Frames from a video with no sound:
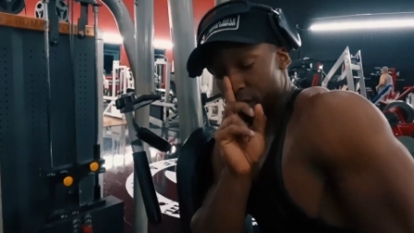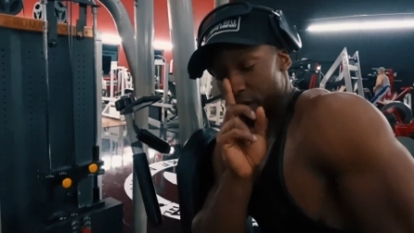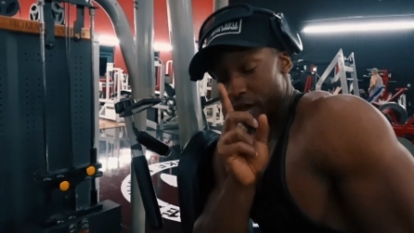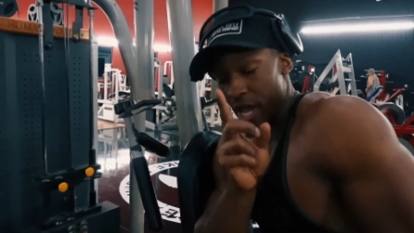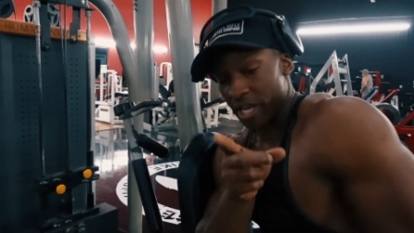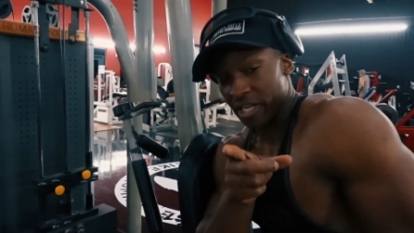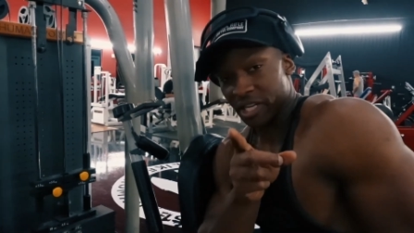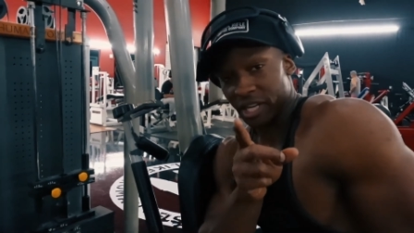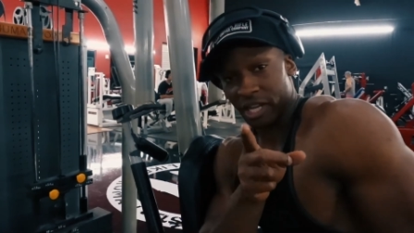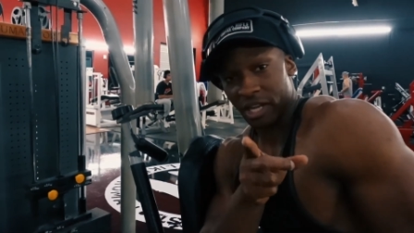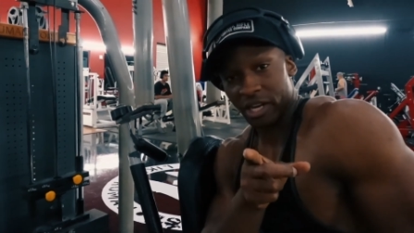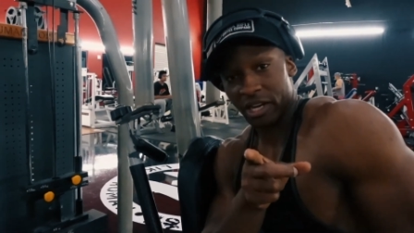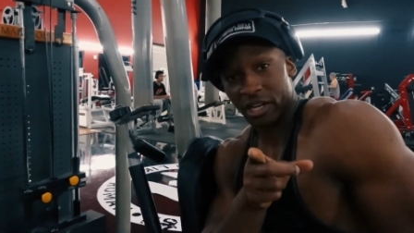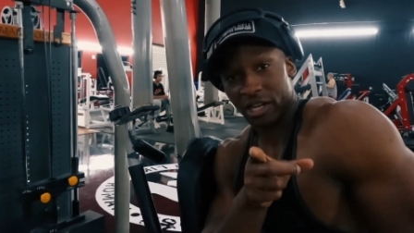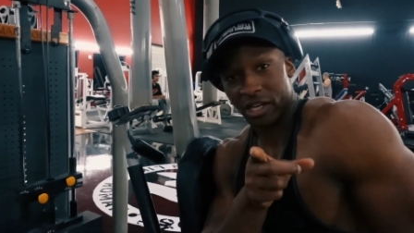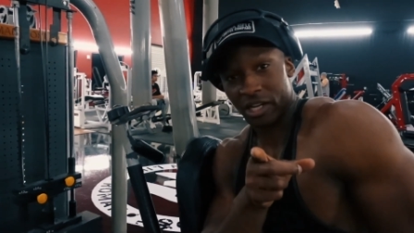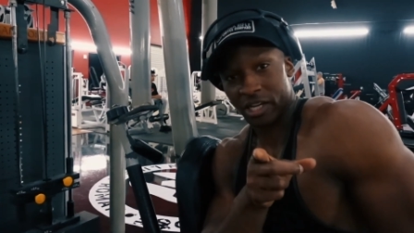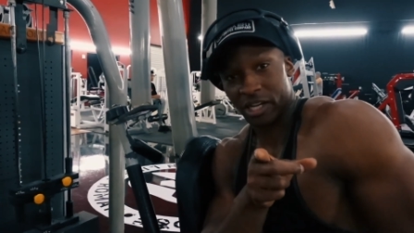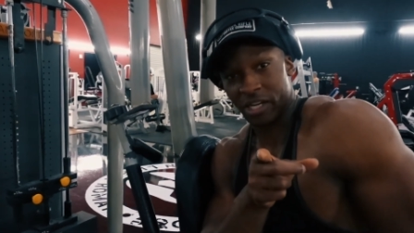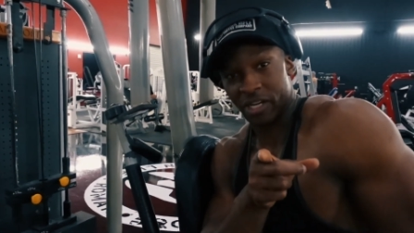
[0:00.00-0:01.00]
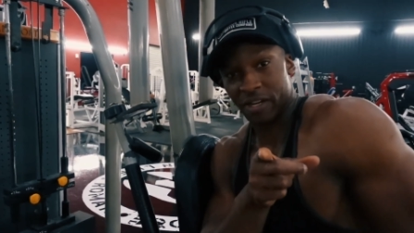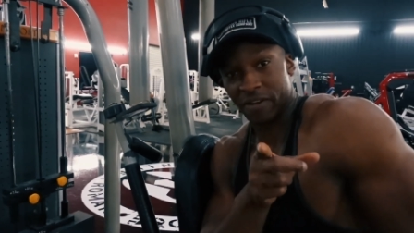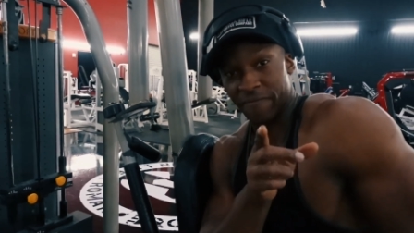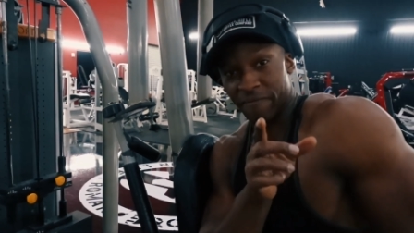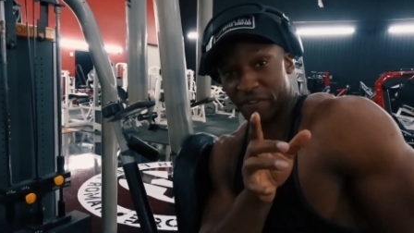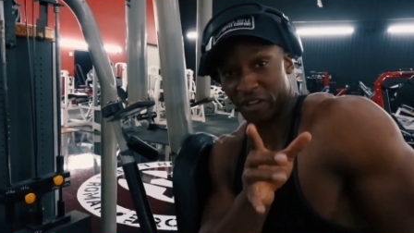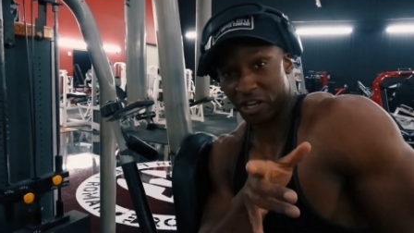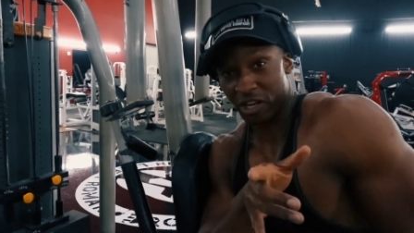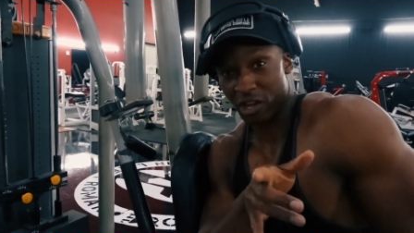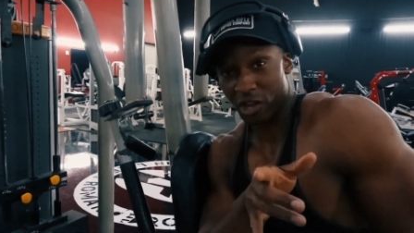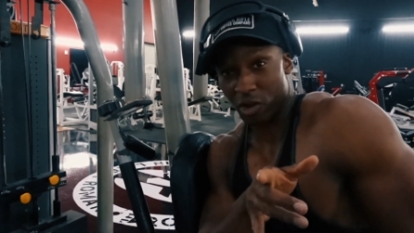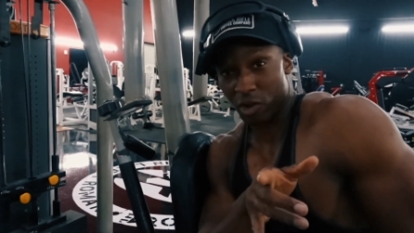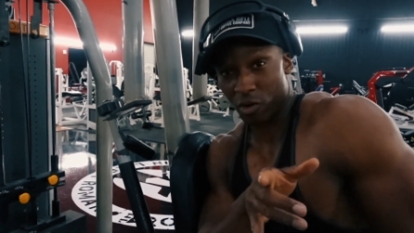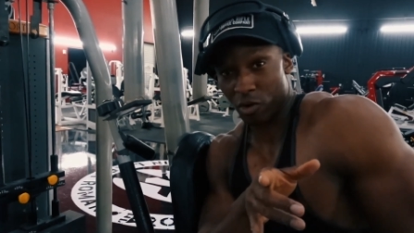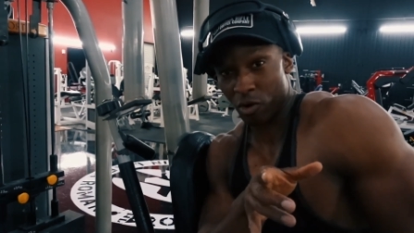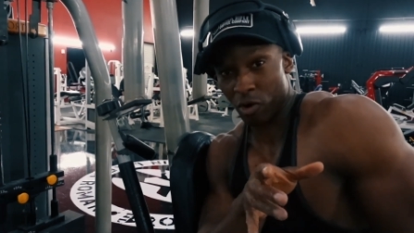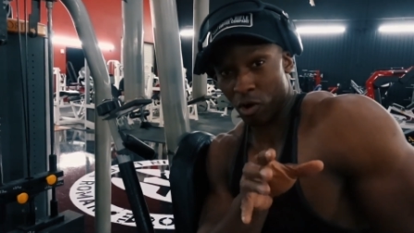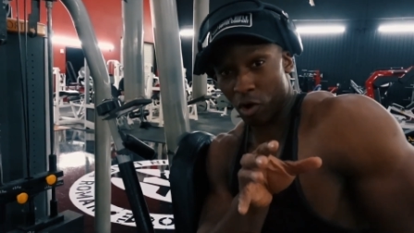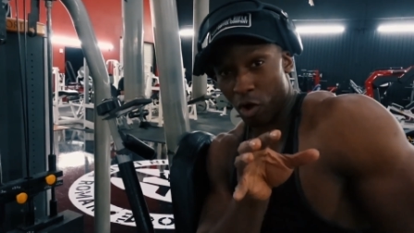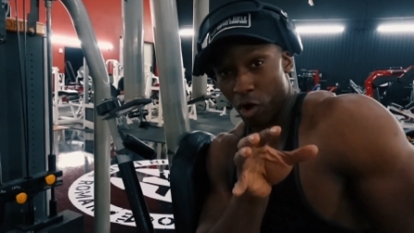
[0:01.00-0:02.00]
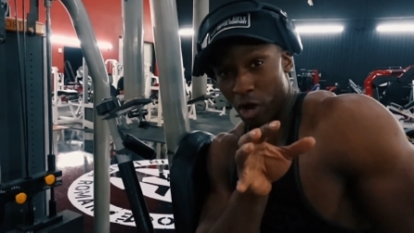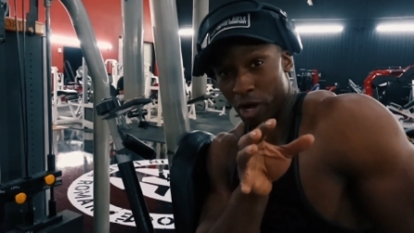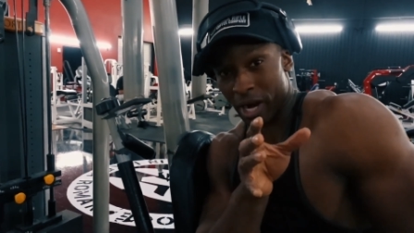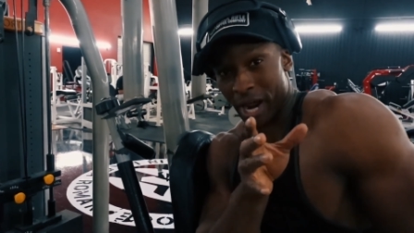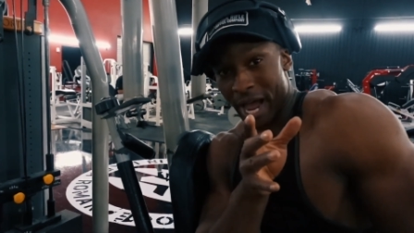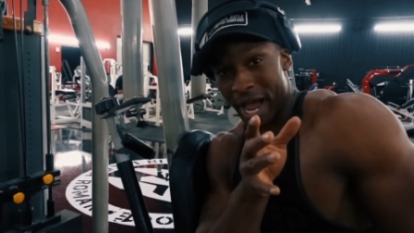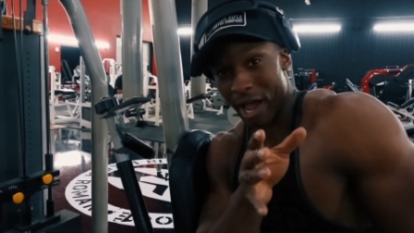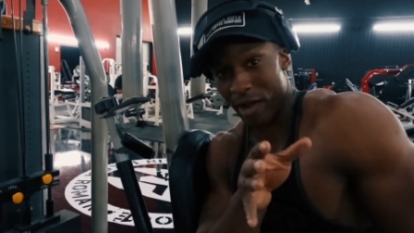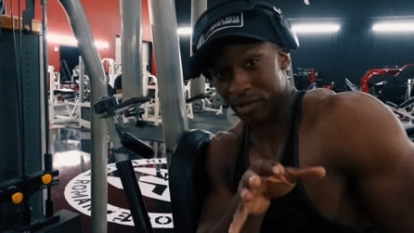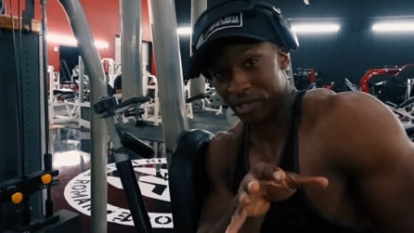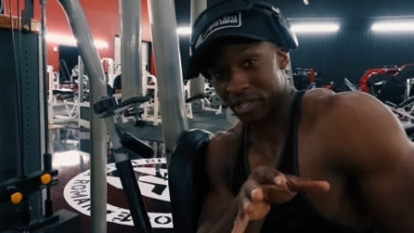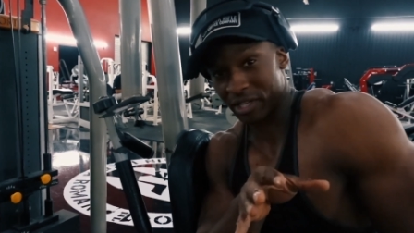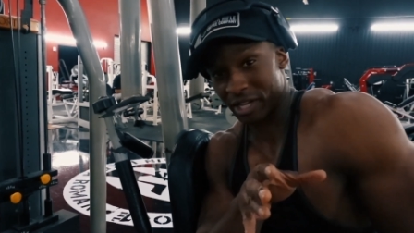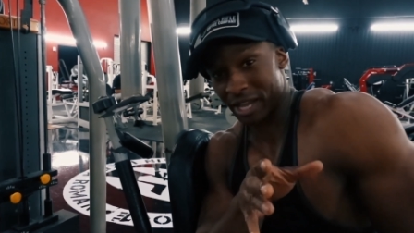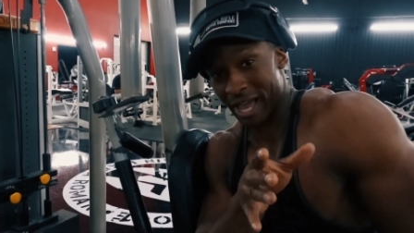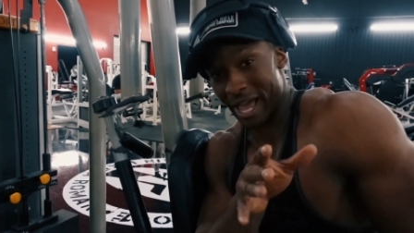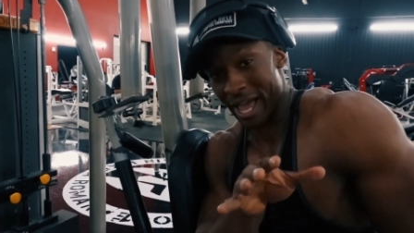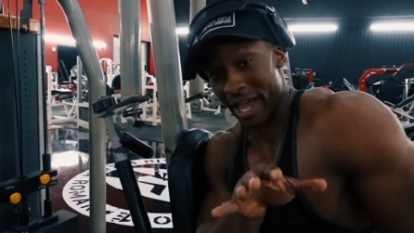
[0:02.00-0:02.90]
I did a video on how to